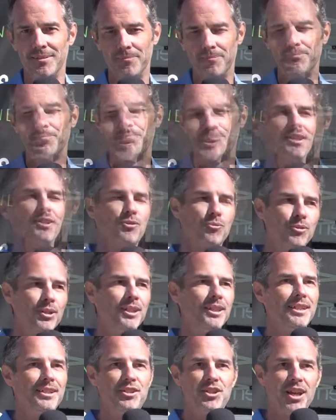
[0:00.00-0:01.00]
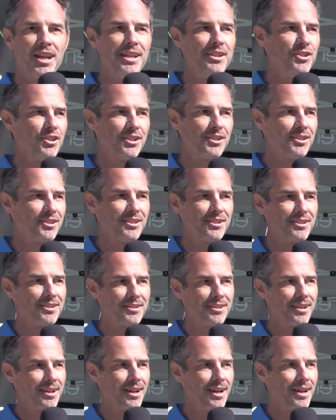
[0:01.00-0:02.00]
I mean, this really
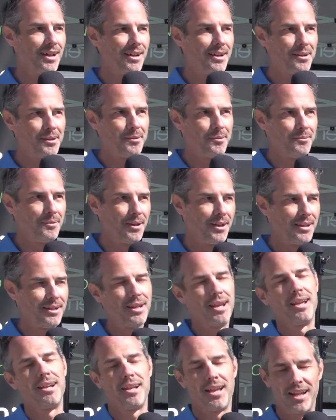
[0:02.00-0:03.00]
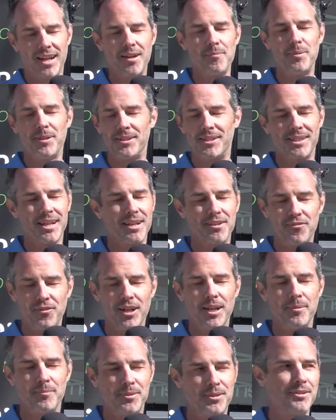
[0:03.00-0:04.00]
changes, and I've been designing
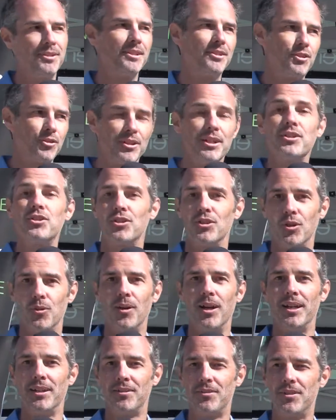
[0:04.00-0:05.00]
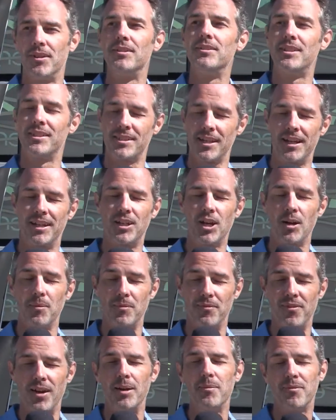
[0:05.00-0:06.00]
frames the traditional way, designing
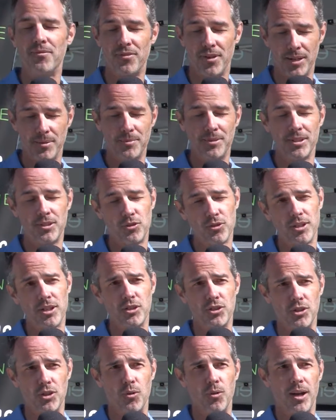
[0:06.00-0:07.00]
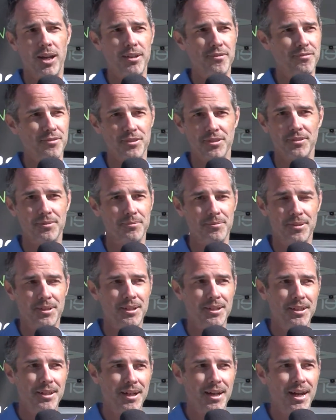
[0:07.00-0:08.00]
carbon fiber frames the traditional way for
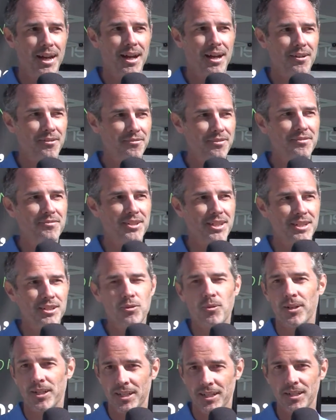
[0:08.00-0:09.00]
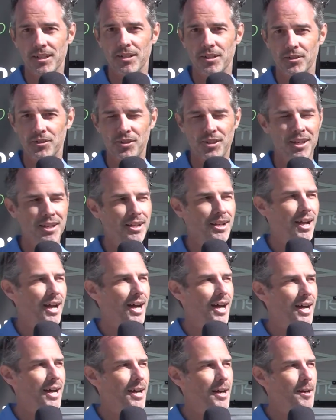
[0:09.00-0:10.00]
15, 20 years.
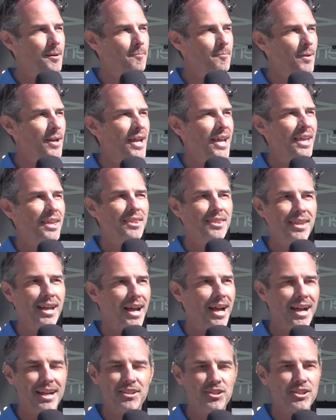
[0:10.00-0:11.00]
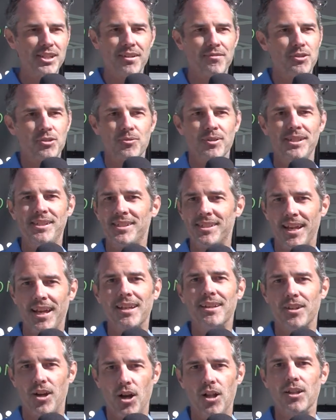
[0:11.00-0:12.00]
I just have to
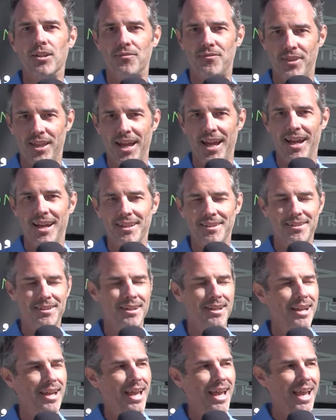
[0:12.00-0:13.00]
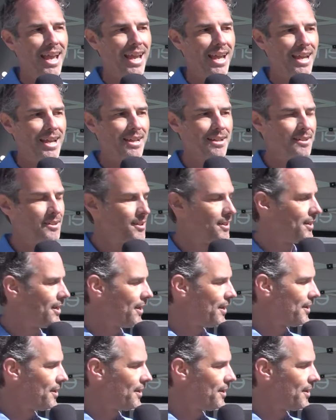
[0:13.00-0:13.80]
reset all of that, and